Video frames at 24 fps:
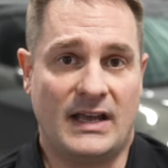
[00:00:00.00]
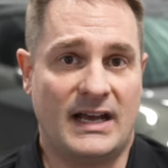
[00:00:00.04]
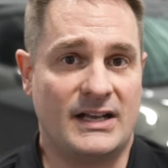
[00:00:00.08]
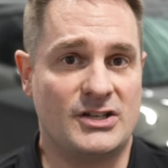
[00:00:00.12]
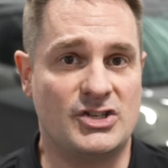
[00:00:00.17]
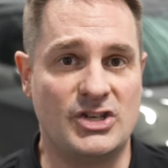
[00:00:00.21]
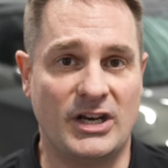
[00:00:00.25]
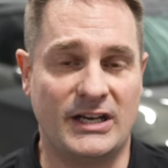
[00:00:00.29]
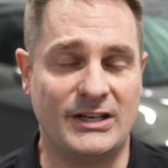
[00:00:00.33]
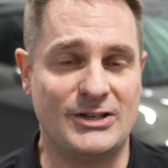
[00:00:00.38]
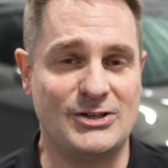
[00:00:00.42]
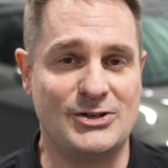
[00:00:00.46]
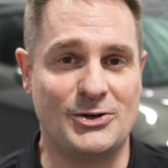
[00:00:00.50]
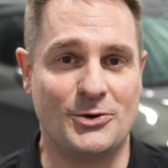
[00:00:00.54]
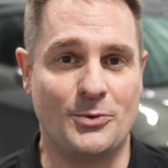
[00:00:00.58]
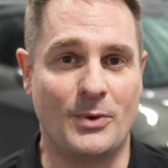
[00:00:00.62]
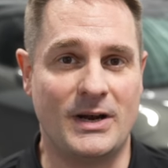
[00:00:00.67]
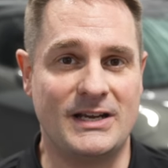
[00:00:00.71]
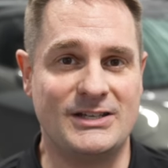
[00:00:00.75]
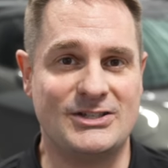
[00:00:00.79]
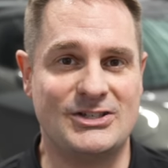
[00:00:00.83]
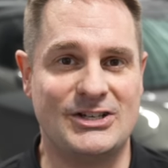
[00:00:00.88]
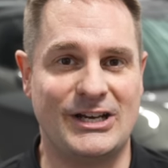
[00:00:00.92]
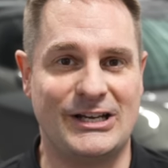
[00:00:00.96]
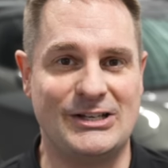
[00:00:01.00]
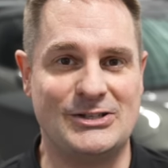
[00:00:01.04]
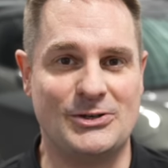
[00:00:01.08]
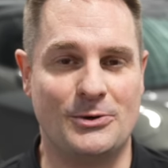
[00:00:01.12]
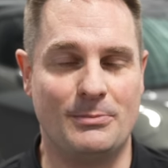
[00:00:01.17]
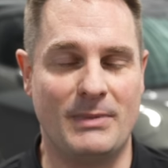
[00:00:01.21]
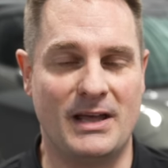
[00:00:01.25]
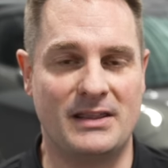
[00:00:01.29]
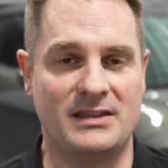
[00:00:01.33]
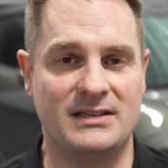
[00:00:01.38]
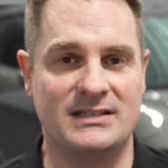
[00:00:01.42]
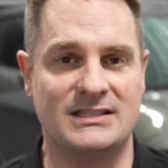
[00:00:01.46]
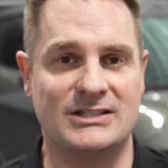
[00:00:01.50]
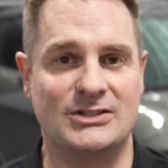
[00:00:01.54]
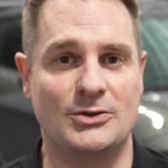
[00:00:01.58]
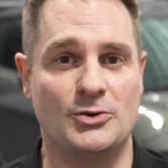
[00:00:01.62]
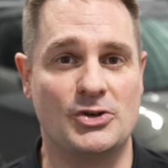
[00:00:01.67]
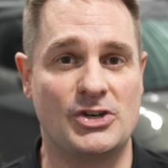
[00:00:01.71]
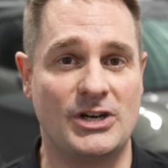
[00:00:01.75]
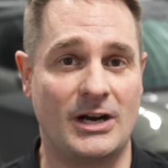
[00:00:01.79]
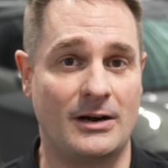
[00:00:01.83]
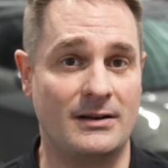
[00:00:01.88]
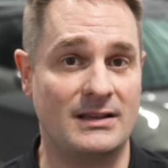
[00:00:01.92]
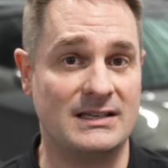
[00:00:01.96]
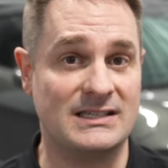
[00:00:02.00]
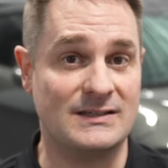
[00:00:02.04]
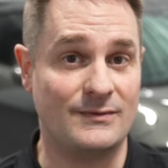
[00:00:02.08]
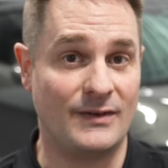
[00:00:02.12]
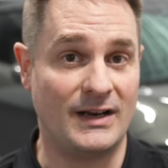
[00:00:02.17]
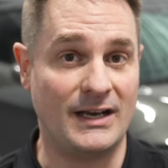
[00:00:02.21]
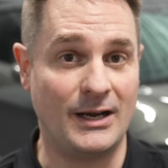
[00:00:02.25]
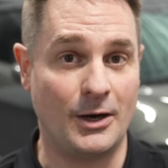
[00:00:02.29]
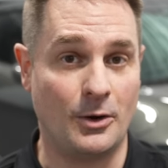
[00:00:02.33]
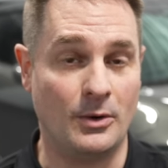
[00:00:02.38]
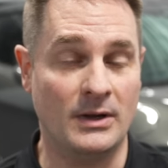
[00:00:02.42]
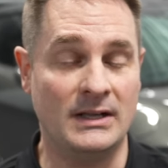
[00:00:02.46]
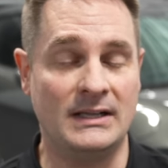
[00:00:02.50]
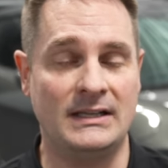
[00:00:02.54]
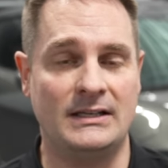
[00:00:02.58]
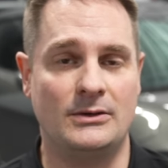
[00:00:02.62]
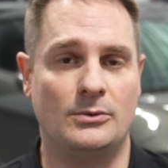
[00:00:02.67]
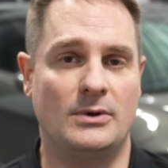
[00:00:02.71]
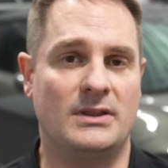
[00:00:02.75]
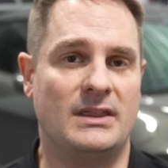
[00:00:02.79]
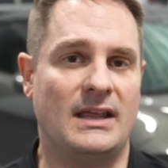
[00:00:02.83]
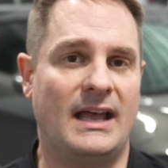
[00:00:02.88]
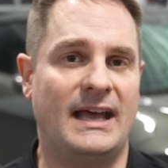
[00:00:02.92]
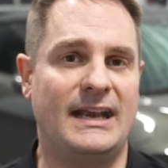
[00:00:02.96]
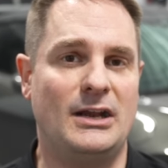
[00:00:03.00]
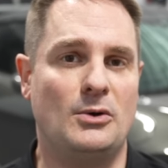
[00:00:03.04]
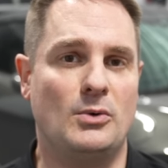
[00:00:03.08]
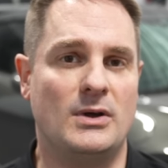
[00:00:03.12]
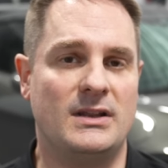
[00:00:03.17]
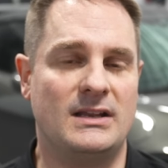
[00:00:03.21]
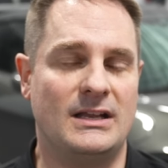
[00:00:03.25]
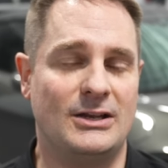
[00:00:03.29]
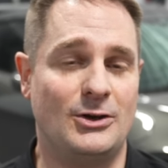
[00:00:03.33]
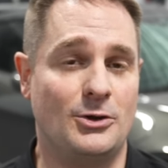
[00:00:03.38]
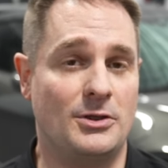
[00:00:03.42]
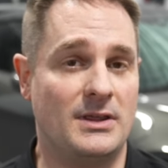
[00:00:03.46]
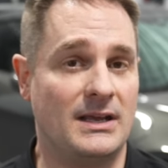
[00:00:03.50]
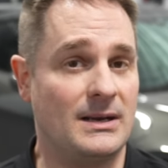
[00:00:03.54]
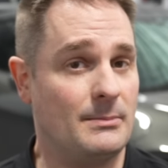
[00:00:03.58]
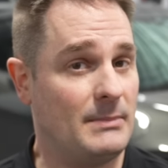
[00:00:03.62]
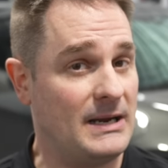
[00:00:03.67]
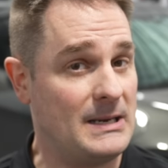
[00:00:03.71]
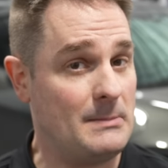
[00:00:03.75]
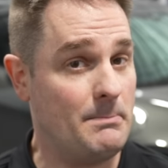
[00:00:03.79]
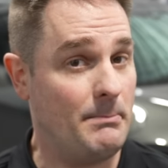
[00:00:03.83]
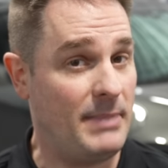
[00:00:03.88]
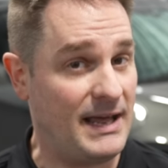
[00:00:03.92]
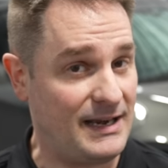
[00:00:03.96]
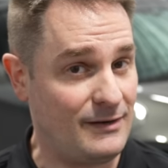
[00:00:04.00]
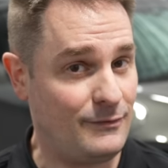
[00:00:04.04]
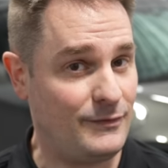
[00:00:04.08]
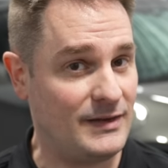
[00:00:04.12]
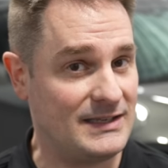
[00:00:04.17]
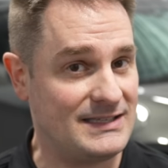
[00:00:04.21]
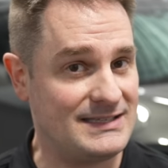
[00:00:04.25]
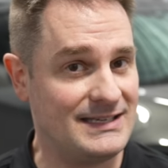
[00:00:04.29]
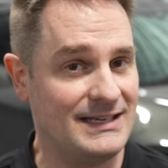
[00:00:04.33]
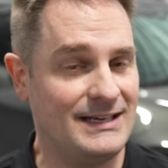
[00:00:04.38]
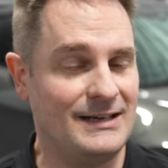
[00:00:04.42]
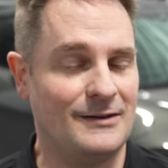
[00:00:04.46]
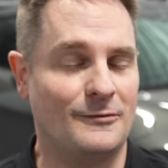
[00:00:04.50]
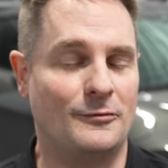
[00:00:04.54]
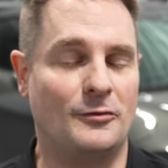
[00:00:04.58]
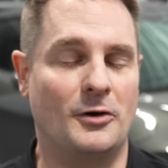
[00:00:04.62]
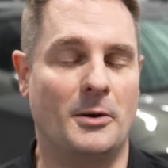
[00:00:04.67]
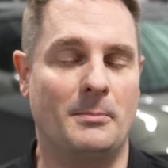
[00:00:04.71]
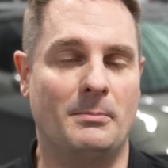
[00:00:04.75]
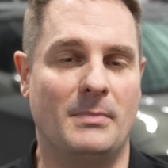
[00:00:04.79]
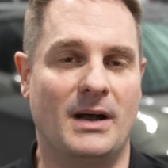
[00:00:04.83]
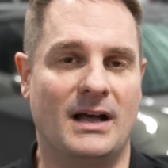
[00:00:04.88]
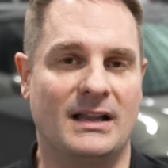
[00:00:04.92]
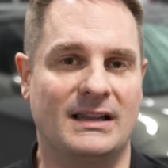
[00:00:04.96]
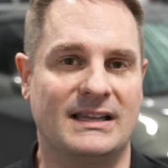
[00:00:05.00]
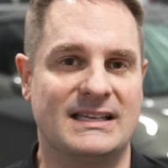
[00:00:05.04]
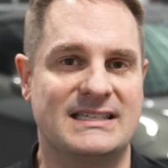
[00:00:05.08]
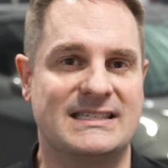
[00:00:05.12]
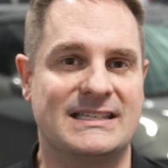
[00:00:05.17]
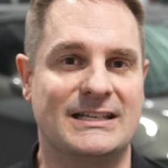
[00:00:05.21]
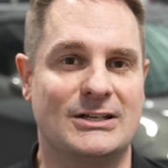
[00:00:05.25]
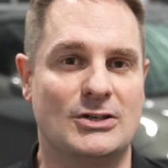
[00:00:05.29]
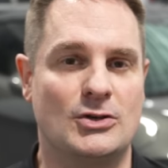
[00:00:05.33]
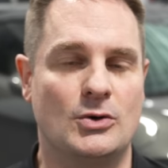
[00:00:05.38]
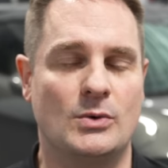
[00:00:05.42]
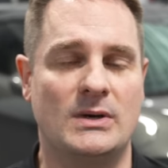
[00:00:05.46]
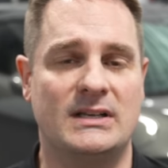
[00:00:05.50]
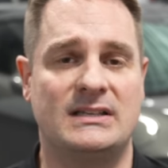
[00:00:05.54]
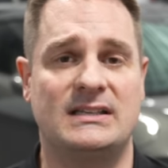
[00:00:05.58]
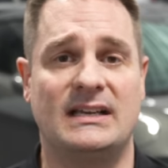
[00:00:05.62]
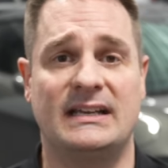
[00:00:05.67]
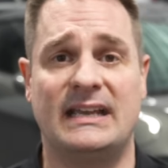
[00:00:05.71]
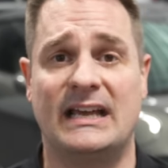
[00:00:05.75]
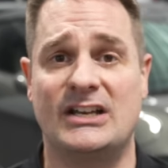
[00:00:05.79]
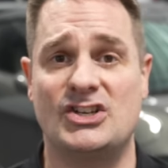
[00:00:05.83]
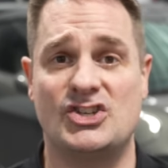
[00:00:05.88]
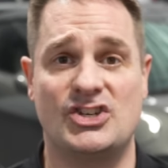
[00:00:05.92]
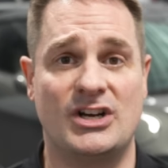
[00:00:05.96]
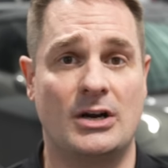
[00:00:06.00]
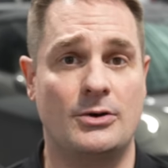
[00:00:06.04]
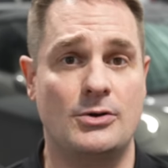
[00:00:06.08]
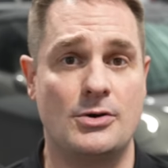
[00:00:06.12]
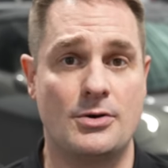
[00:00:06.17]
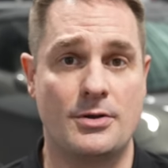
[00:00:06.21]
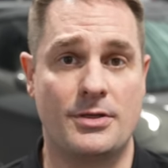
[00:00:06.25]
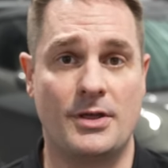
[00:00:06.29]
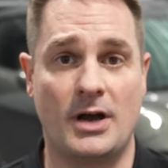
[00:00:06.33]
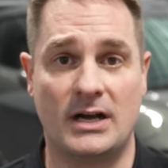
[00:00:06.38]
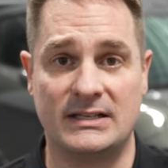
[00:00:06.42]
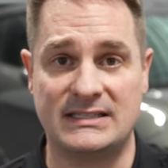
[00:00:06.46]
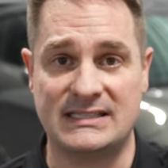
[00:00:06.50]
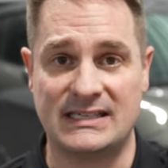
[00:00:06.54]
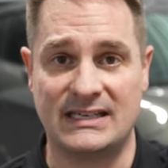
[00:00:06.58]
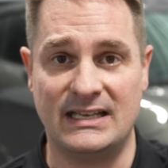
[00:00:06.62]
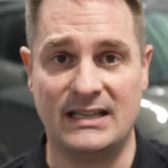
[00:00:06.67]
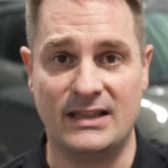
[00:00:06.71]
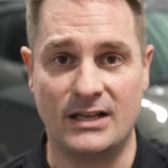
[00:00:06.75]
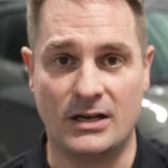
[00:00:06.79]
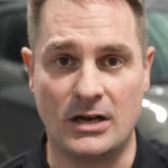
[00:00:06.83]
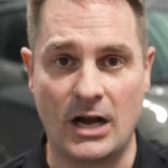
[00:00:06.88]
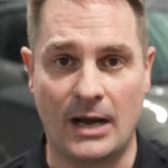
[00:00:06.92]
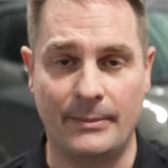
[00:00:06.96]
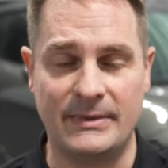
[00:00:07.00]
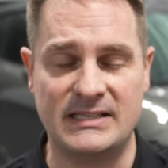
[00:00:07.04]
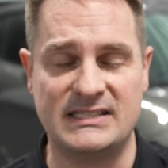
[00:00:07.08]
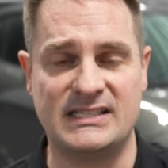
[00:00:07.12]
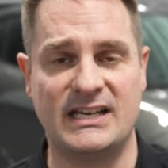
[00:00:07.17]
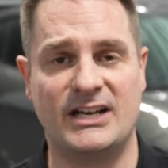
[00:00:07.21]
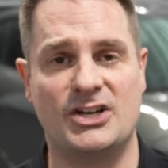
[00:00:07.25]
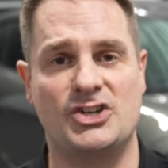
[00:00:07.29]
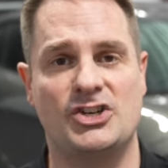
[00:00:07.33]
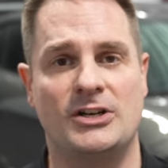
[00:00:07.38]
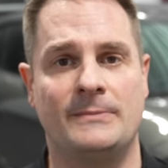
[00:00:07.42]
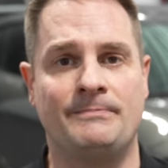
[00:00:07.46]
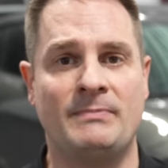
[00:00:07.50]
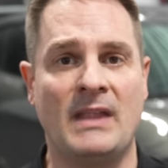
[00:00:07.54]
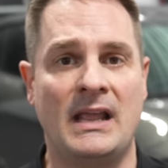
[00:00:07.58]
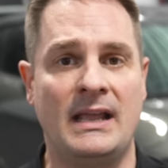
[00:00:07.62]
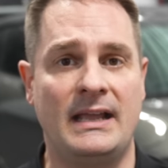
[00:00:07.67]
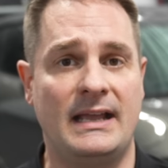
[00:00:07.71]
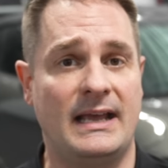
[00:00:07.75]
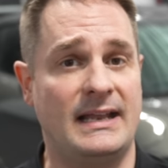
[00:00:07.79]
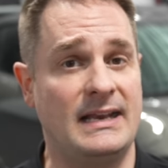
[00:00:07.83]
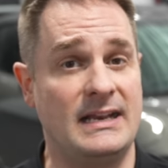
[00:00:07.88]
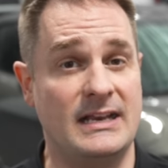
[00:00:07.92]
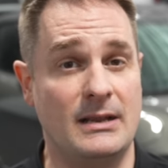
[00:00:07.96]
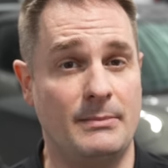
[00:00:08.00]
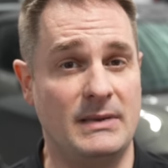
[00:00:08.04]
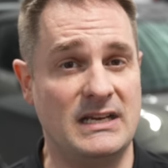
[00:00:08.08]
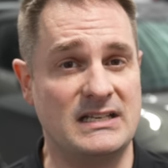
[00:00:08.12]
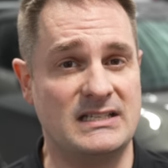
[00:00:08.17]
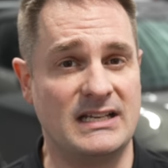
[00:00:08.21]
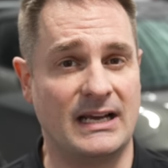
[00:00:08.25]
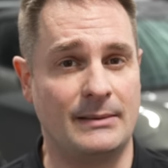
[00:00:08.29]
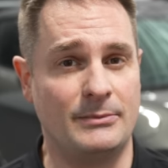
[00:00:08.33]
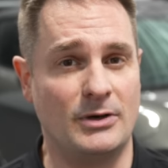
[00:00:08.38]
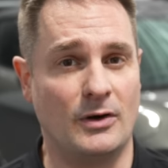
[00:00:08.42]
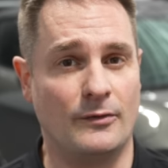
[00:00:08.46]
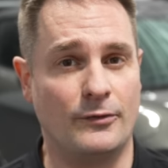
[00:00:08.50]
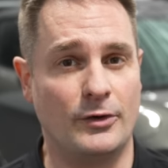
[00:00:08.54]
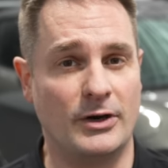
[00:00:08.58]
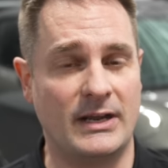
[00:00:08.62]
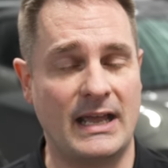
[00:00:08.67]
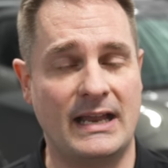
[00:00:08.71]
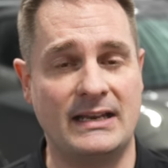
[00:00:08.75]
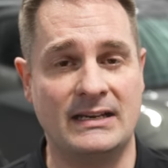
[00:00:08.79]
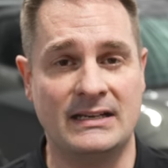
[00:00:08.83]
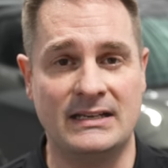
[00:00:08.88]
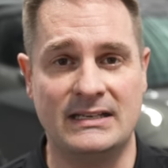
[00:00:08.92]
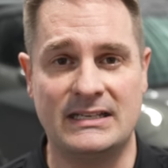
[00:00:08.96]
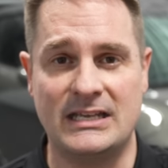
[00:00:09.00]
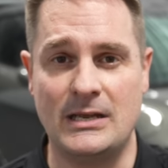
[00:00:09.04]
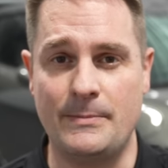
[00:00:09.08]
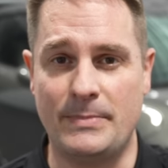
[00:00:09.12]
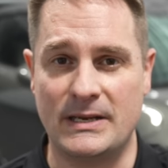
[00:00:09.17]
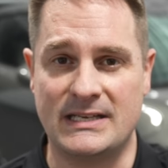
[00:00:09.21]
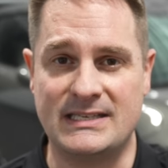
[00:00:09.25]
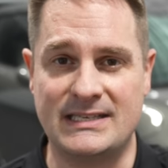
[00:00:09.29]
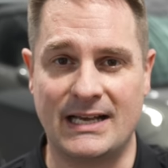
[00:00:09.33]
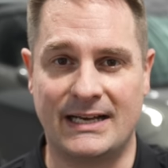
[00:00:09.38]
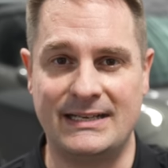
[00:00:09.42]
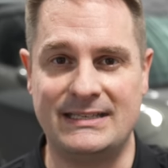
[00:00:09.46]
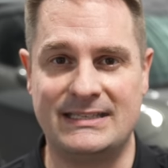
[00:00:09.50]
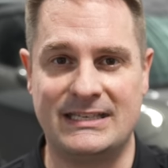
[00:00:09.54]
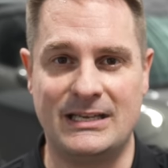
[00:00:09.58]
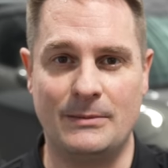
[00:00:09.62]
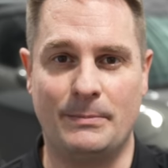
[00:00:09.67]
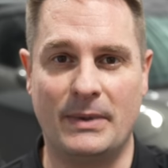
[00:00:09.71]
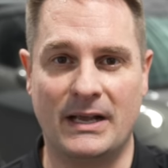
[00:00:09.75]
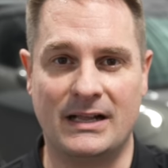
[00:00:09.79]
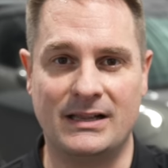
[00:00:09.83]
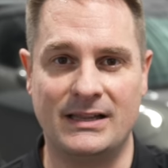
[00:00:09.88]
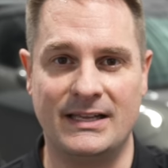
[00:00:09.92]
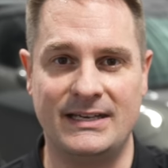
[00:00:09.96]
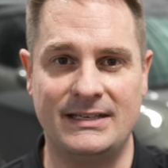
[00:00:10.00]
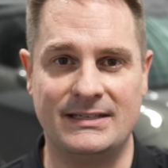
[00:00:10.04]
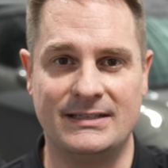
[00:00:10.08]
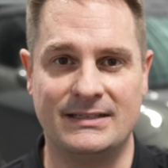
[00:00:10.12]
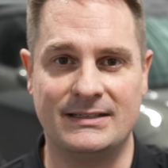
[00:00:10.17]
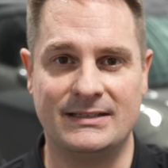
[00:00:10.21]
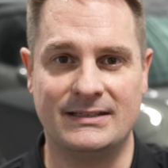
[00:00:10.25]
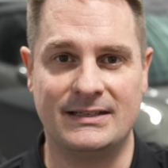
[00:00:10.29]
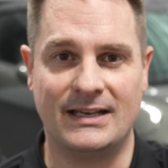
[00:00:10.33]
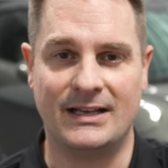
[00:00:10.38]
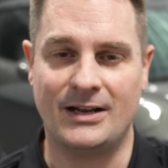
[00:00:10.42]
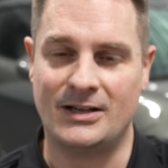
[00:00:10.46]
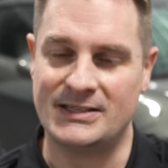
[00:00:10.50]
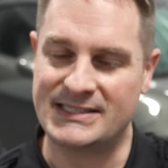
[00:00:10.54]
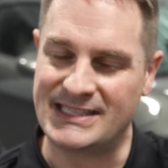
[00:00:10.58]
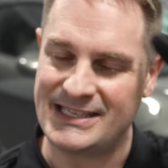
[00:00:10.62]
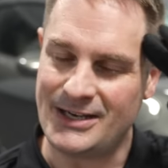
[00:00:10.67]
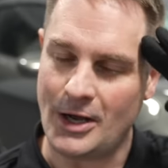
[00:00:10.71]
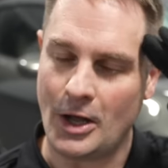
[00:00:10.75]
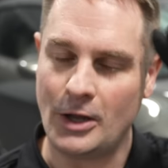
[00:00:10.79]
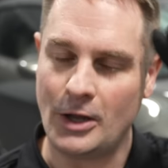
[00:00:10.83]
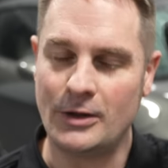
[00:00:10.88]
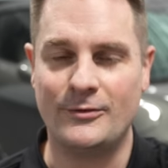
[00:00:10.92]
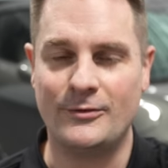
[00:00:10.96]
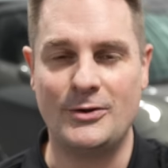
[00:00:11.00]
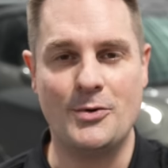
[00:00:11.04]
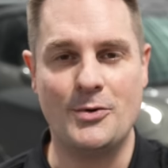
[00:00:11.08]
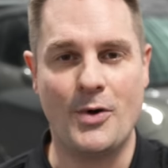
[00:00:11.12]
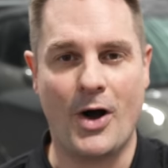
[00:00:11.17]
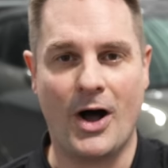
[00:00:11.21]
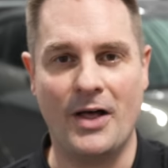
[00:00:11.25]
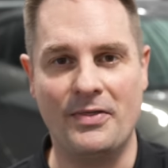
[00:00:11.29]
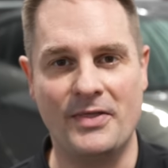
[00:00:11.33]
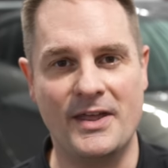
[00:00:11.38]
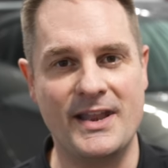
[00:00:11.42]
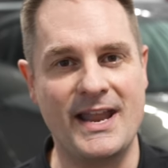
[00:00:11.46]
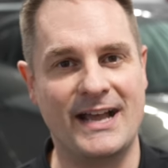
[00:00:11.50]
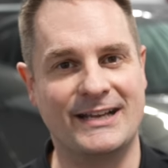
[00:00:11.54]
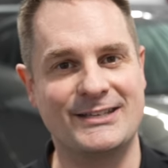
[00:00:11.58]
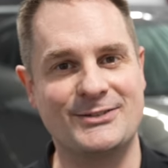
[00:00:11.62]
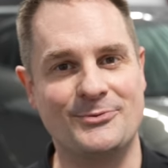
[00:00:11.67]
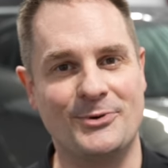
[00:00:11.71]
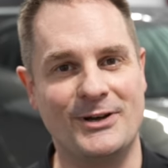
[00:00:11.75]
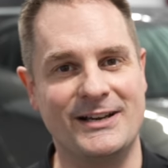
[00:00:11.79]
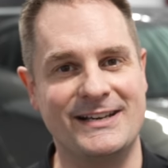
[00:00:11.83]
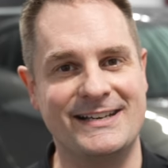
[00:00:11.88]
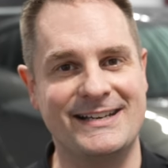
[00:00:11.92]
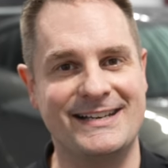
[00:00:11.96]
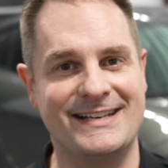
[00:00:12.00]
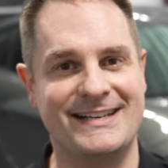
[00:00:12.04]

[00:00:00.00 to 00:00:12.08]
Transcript: Yeah, change your ways, change your methods. So share this video with anyone that you think might benefit from listening to it. Again, share your thoughts in the comment section. And in the meantime, don't forget, keep it tight, keep it clean, and I'll see all of you on the next one.